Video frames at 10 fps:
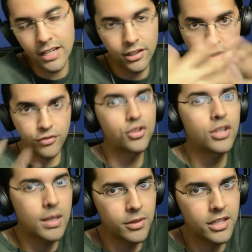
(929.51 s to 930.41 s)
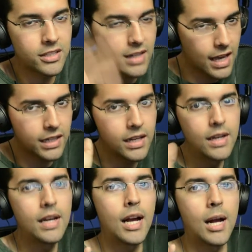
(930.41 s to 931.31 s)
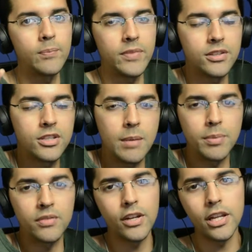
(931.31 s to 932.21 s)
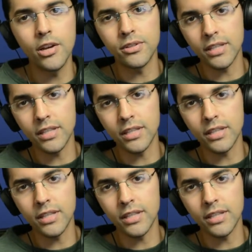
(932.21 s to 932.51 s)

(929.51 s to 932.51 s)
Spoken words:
and then the future game with Ys 9, in separate videos.